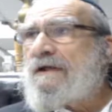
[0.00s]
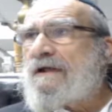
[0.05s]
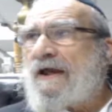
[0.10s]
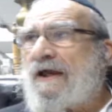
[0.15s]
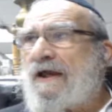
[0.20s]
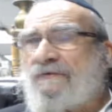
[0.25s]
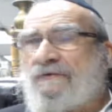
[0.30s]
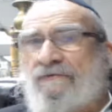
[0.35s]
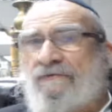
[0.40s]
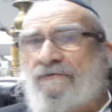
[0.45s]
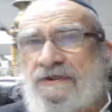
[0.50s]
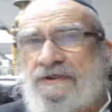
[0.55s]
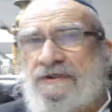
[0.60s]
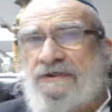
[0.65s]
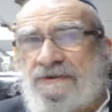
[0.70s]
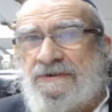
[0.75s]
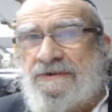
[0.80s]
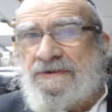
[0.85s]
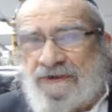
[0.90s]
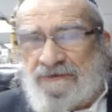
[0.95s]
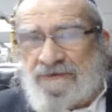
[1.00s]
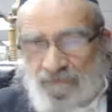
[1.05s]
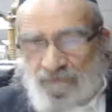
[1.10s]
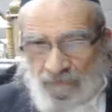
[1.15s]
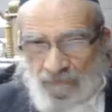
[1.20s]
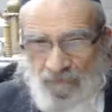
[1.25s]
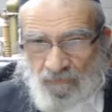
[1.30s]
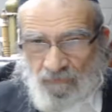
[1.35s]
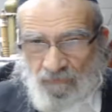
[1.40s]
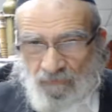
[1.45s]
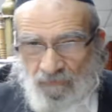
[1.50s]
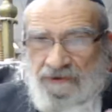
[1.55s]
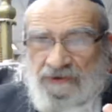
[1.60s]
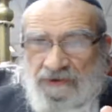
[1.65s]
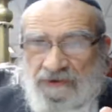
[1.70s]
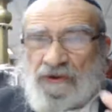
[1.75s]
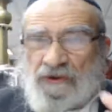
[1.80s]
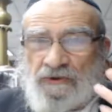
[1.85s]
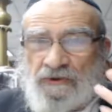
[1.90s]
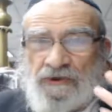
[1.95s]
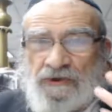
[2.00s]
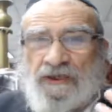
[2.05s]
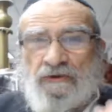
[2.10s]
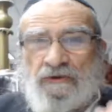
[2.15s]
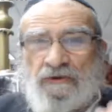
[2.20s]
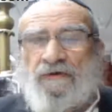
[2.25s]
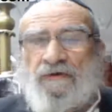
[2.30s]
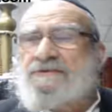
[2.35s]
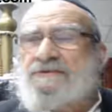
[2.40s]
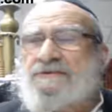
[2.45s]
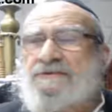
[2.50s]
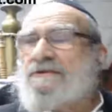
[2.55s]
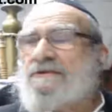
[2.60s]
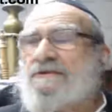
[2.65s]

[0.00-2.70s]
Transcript: And the reason, and where did it get lost?